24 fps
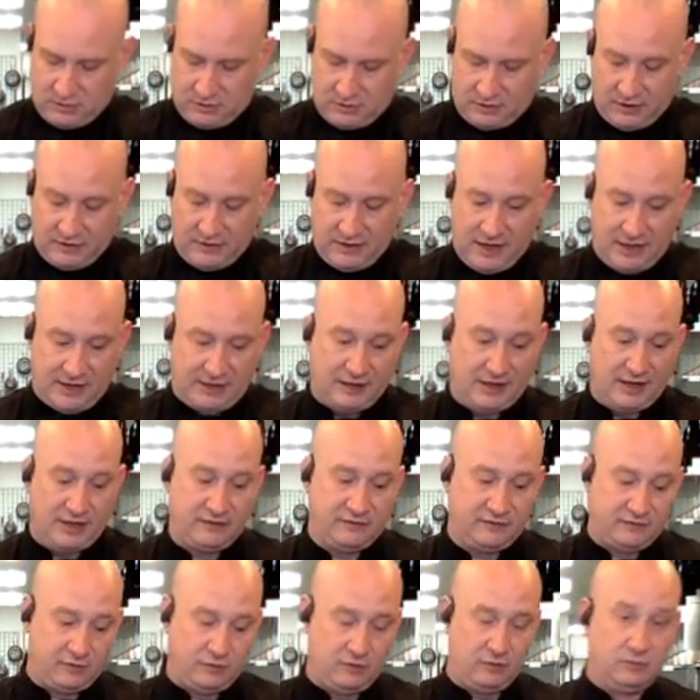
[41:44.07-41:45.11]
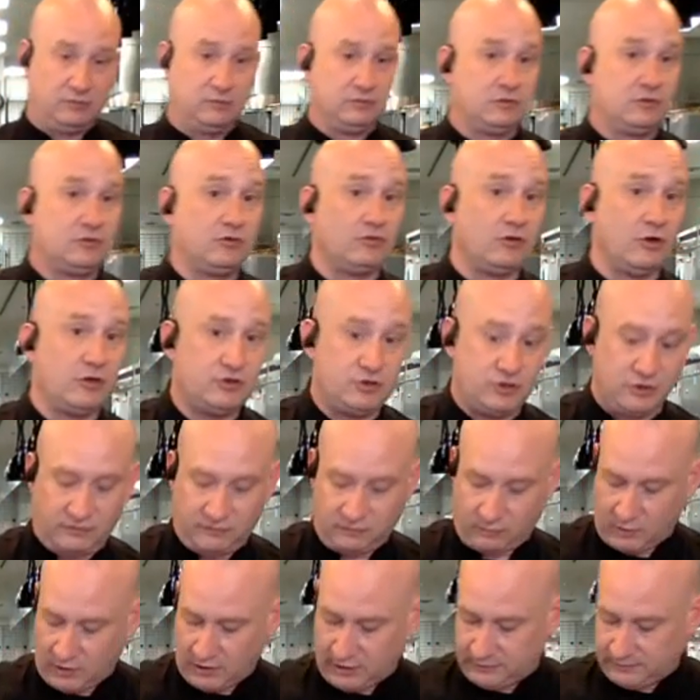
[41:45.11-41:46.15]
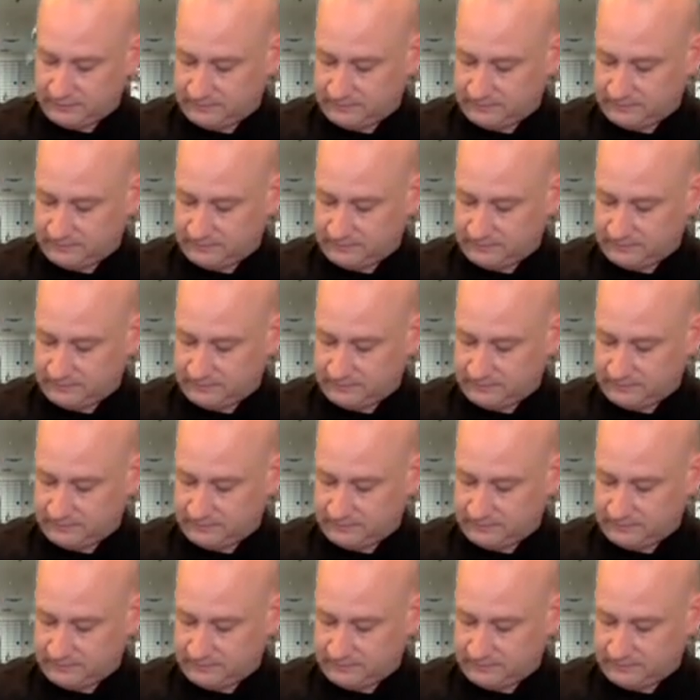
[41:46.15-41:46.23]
And they add a nice little crunch as well.